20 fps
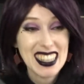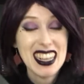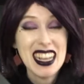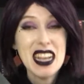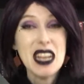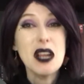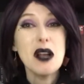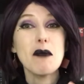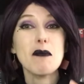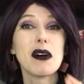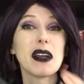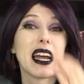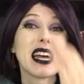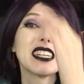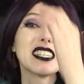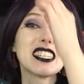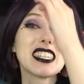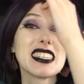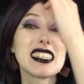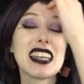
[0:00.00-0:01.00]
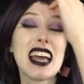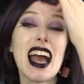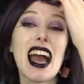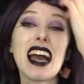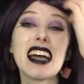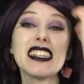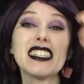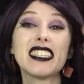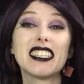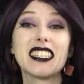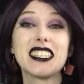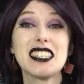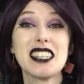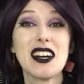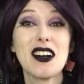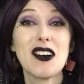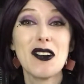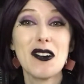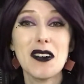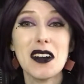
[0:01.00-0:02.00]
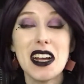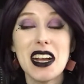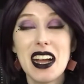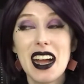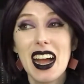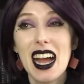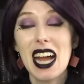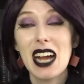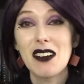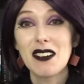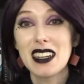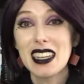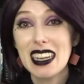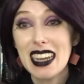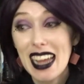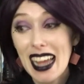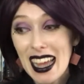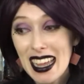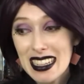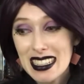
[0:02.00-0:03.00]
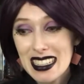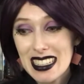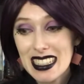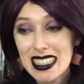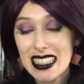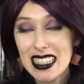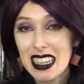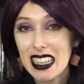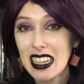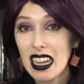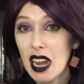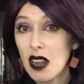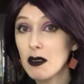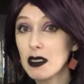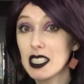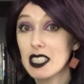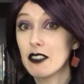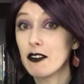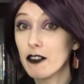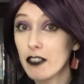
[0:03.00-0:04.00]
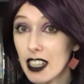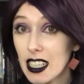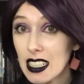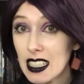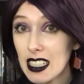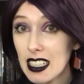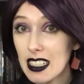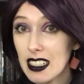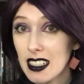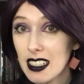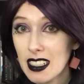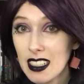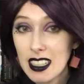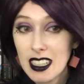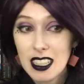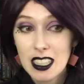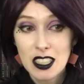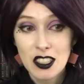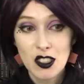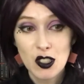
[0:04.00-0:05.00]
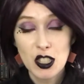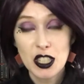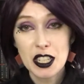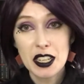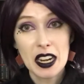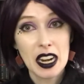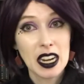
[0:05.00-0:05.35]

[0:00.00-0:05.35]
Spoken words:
But I just had to know how it ended. Like, I was invested. Did